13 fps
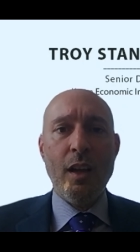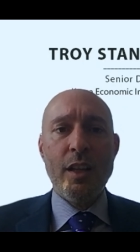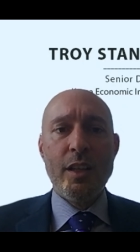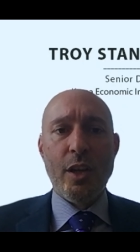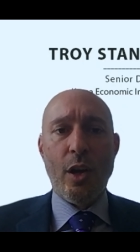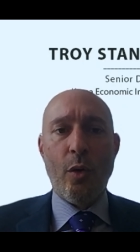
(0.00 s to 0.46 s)

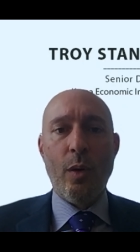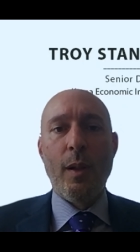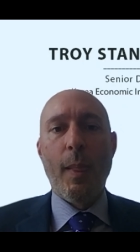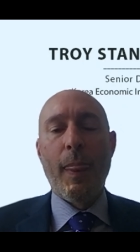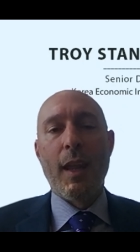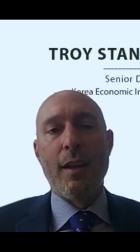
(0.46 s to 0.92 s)
So,
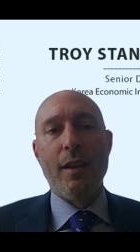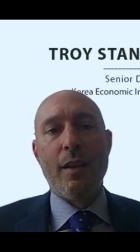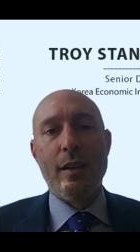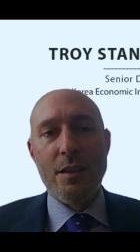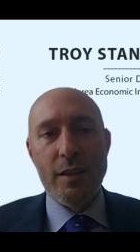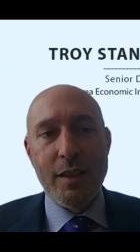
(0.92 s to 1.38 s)

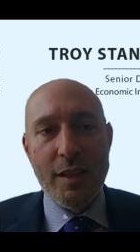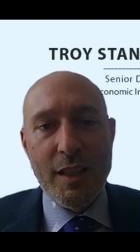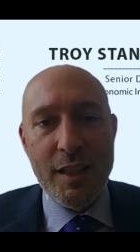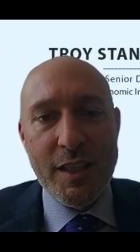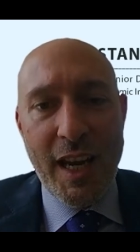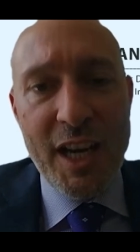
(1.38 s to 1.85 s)

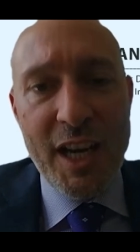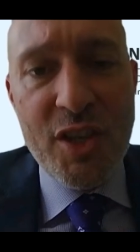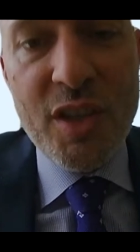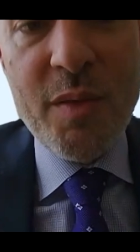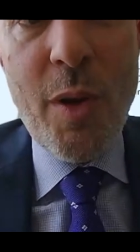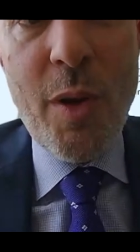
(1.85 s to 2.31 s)

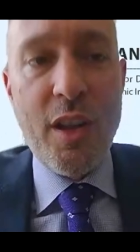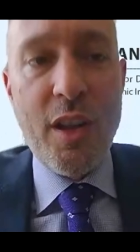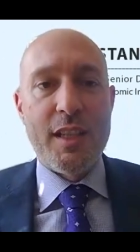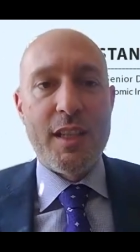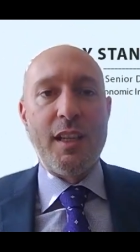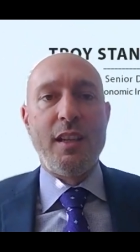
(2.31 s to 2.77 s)
sanctions
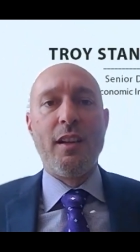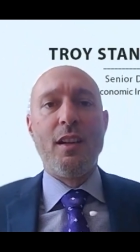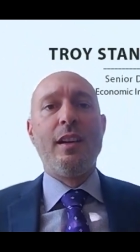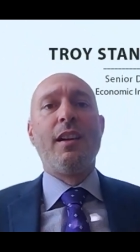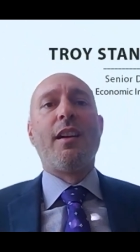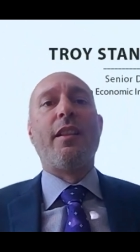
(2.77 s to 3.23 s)
policy.
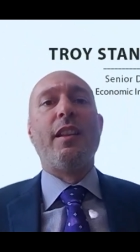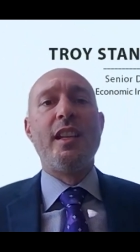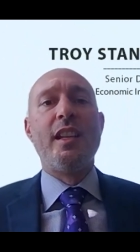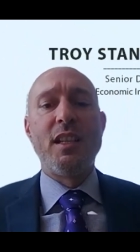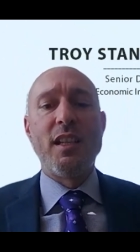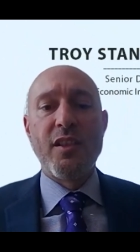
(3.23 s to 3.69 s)

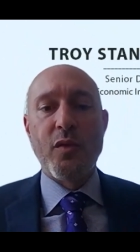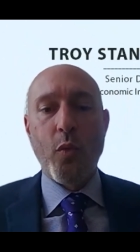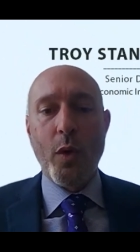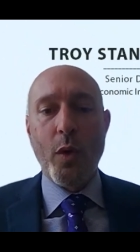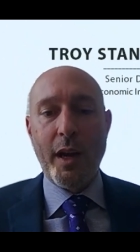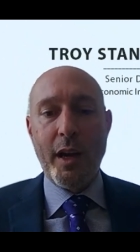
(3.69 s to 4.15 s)
This is
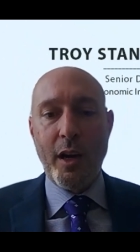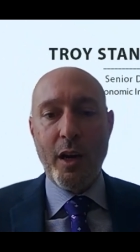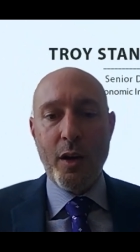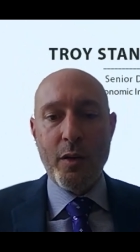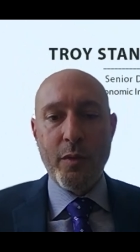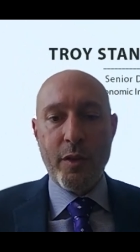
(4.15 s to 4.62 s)

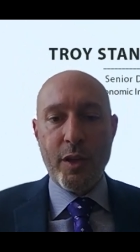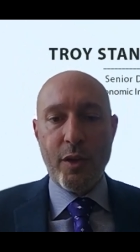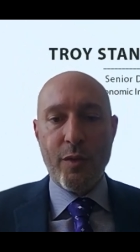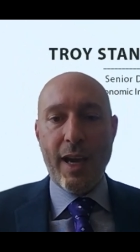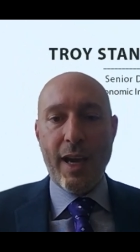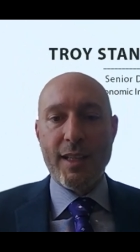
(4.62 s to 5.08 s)
where the
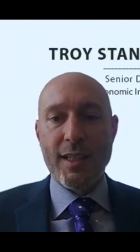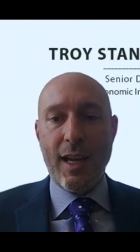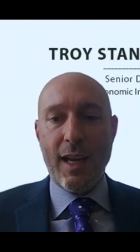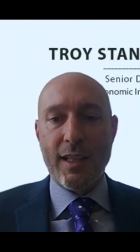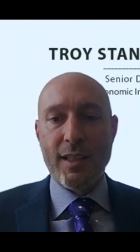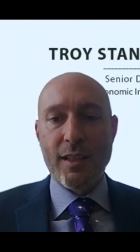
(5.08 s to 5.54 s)
United
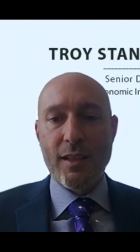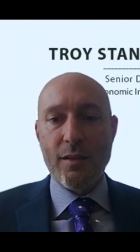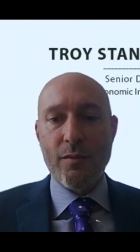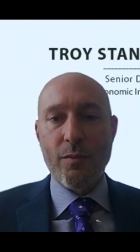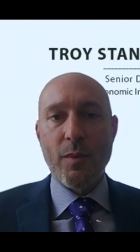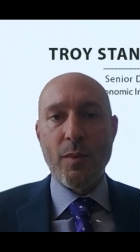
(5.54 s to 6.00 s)
States
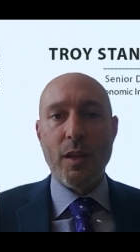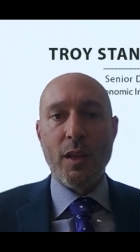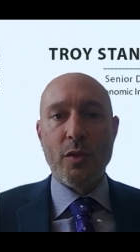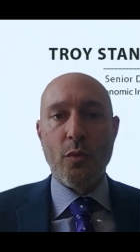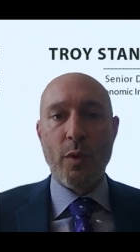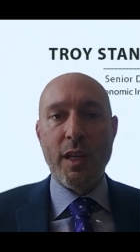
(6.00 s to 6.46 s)

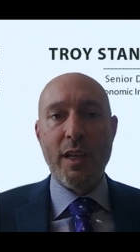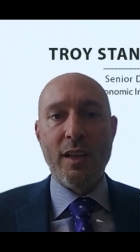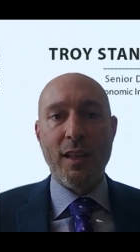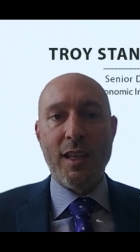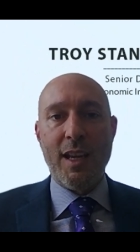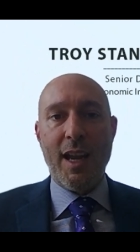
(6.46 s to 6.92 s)
is
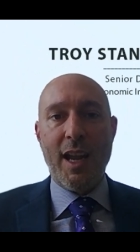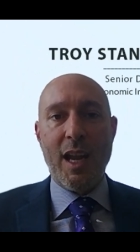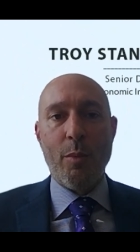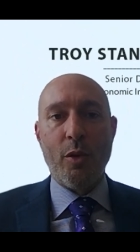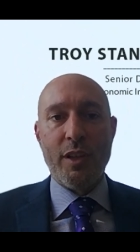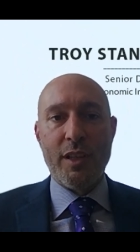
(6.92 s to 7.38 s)
really
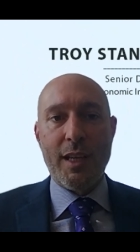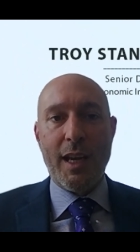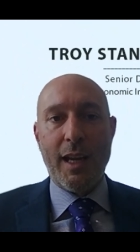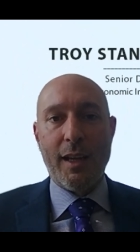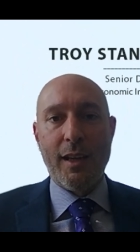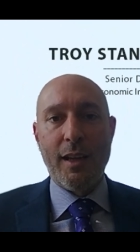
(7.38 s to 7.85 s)
able to
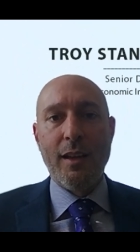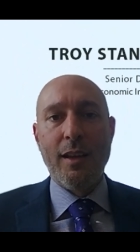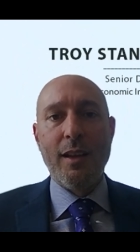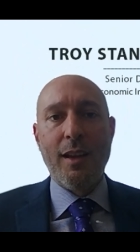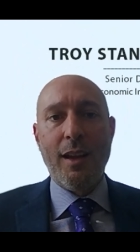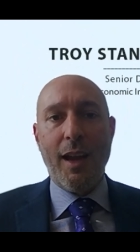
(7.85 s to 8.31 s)
take
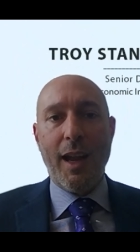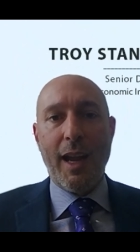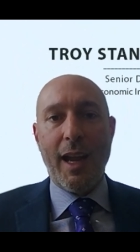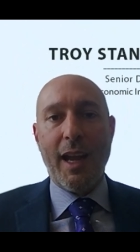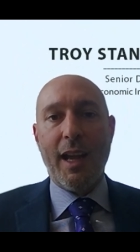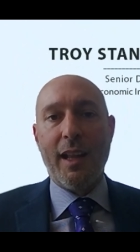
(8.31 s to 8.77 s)

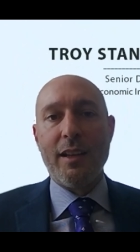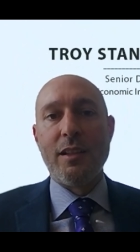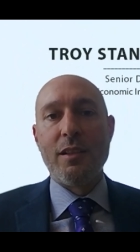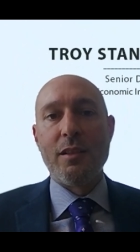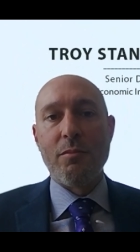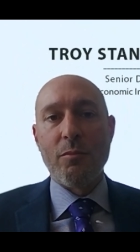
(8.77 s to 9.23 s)
and
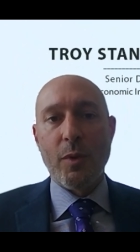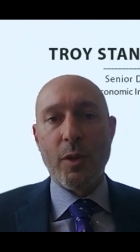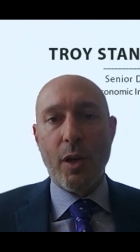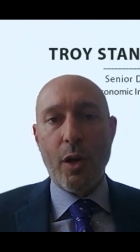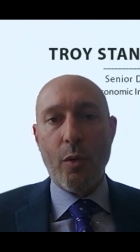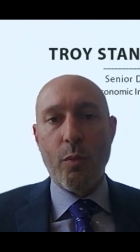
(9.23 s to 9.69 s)

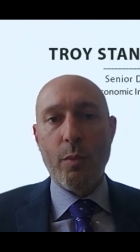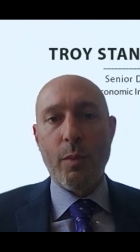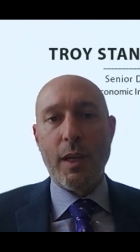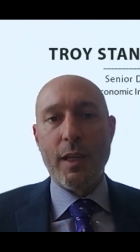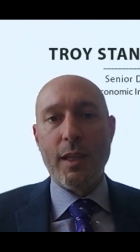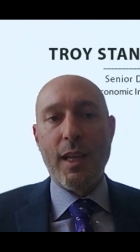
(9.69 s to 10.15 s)

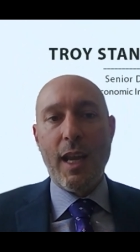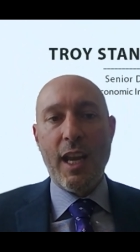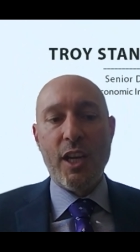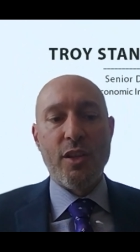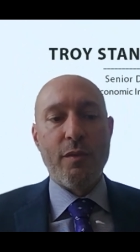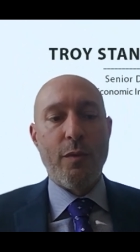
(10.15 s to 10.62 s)

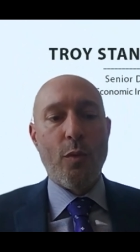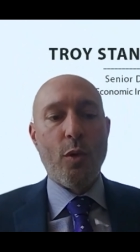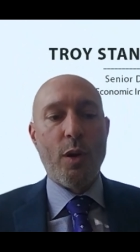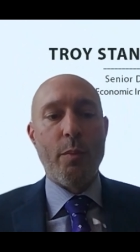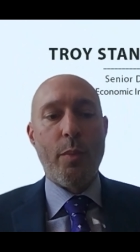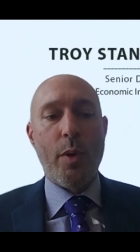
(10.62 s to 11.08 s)
engage in
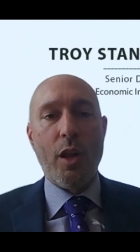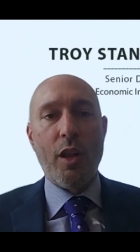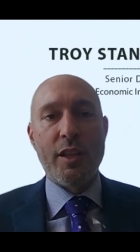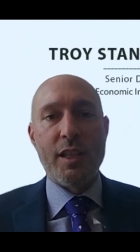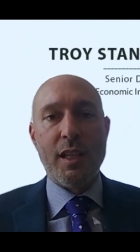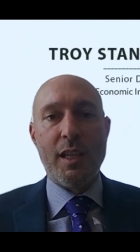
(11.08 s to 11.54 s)
foreign
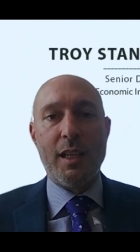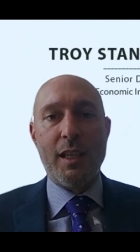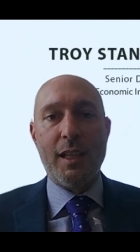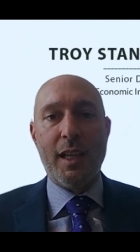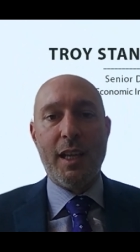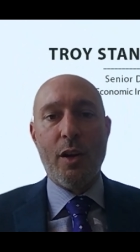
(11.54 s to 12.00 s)

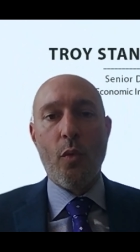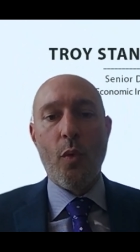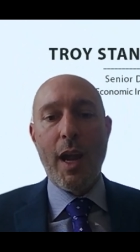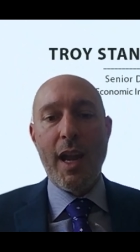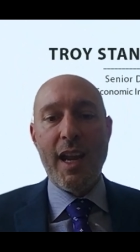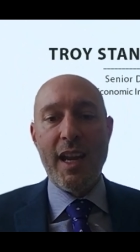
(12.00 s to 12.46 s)
policy in a
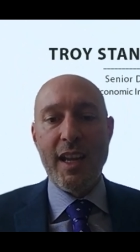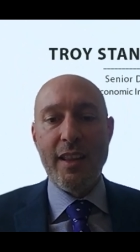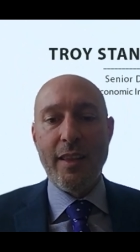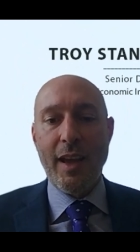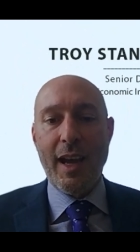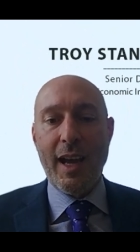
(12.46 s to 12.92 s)
way
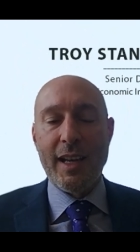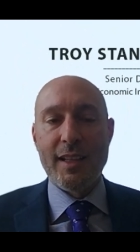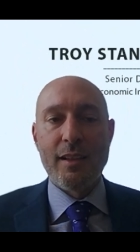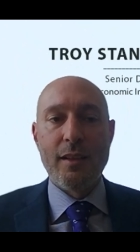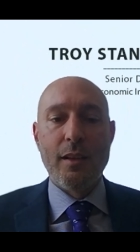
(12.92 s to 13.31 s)
that,